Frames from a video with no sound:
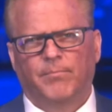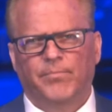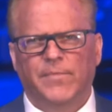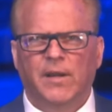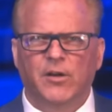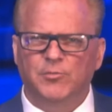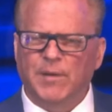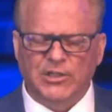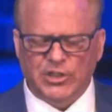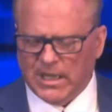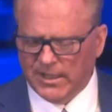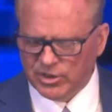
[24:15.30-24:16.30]
Here's my
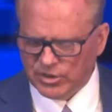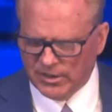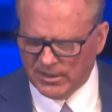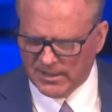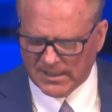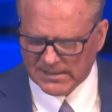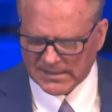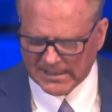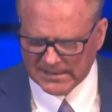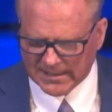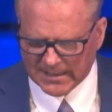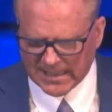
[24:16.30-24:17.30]
challenge to you, as I
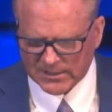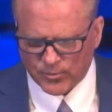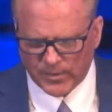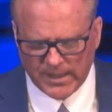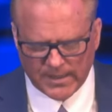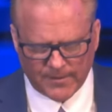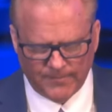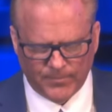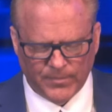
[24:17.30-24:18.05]
did last week.